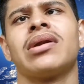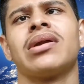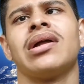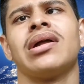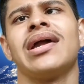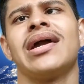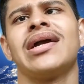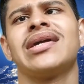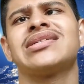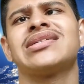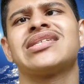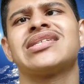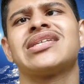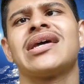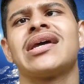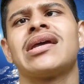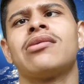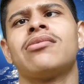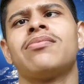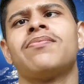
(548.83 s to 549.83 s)
Let's say
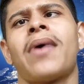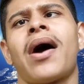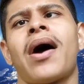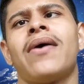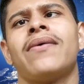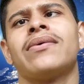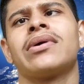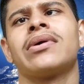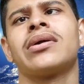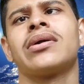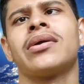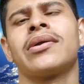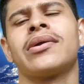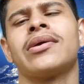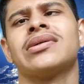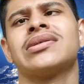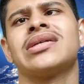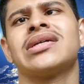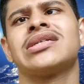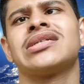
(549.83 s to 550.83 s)
you power on your
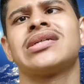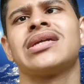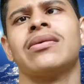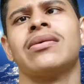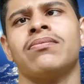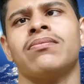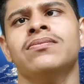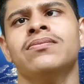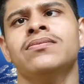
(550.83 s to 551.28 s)
system.